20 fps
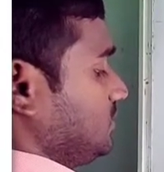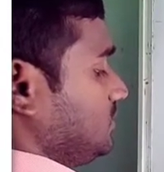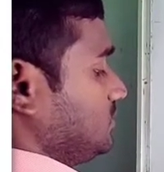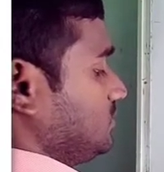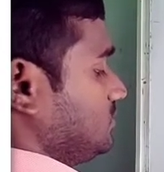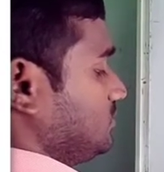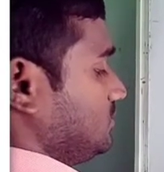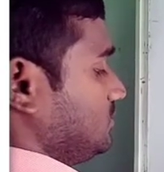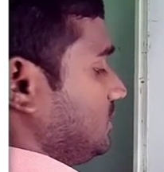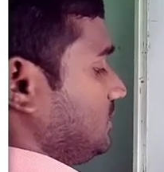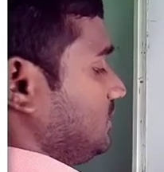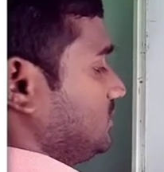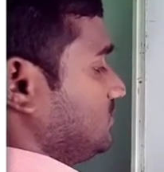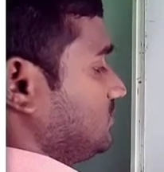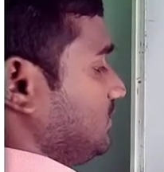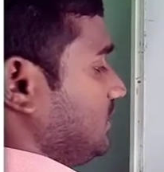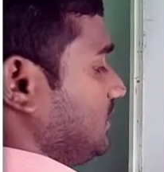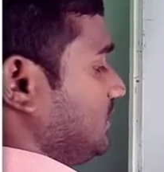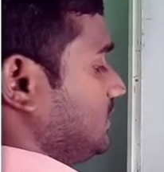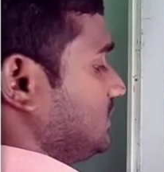So that is
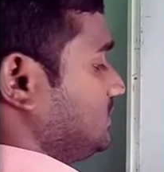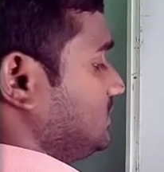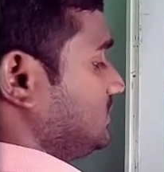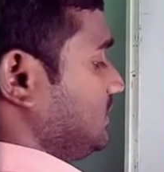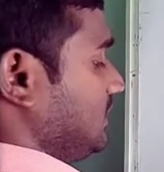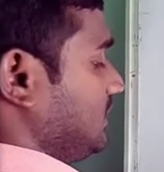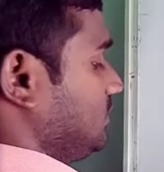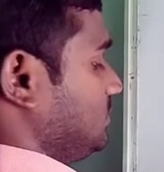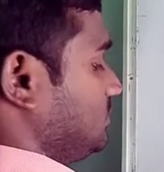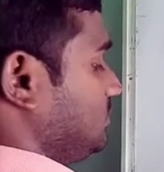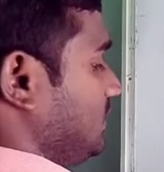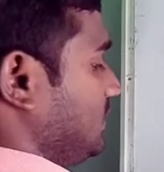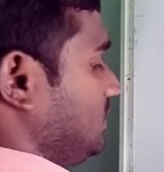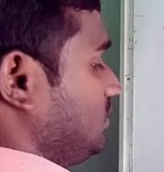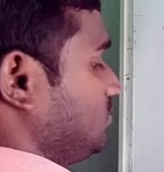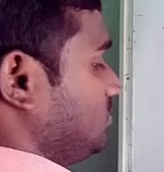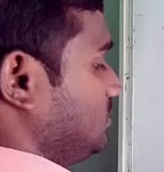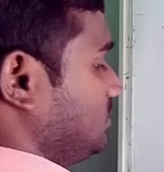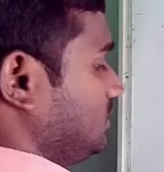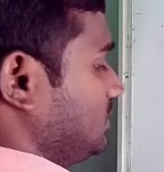minus 8 by
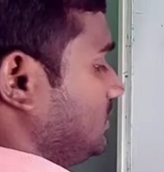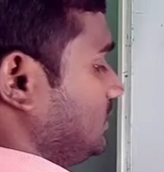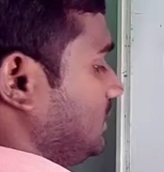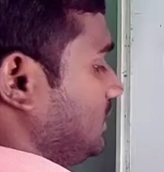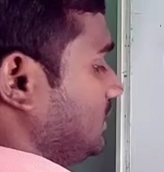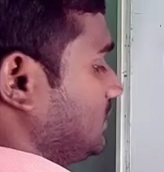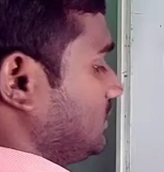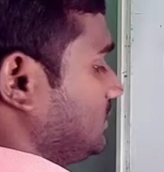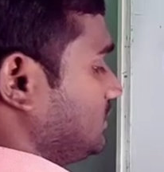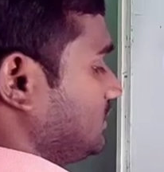28.